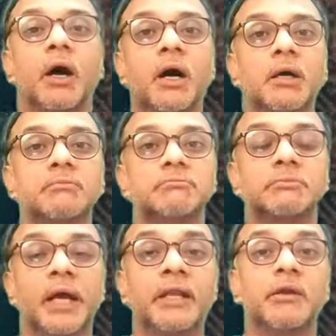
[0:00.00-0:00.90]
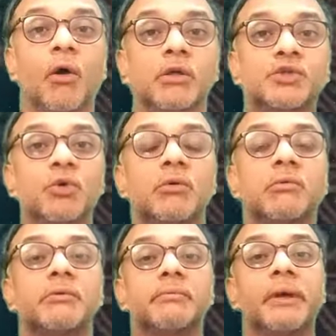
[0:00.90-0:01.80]
and
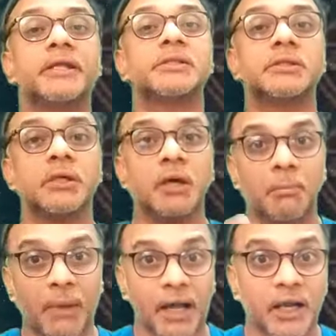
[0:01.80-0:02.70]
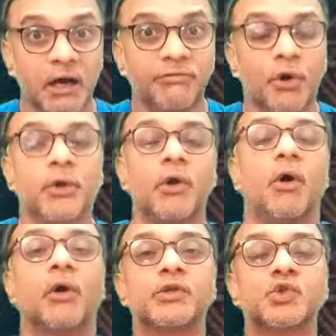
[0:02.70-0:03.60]
also it's a Maraka for
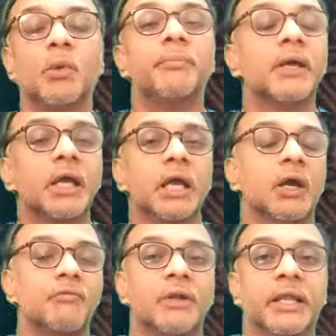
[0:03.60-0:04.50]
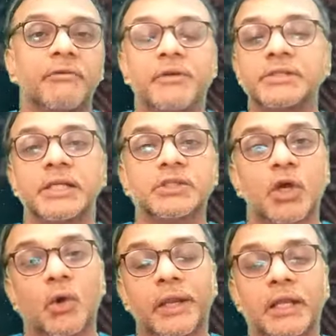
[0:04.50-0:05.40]
your horoscope, will give results
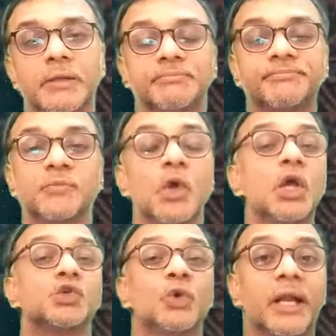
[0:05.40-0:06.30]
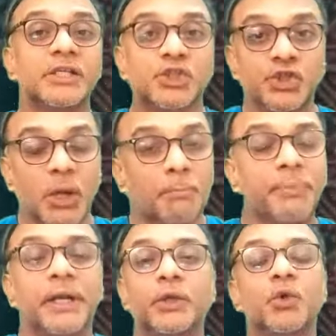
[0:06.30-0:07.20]
accordingly. So let's
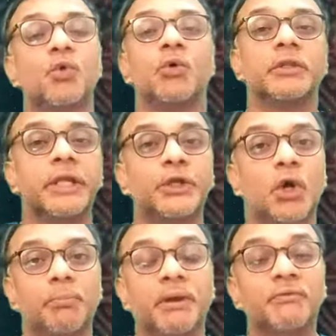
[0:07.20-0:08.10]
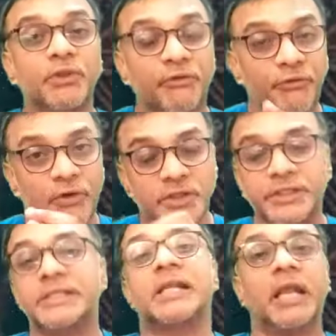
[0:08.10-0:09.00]
jump into the topic with the
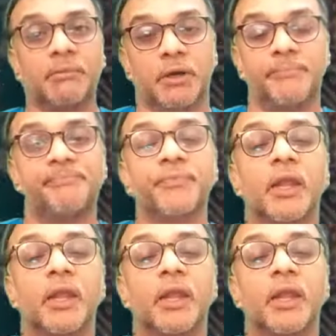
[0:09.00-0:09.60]
first disclaimer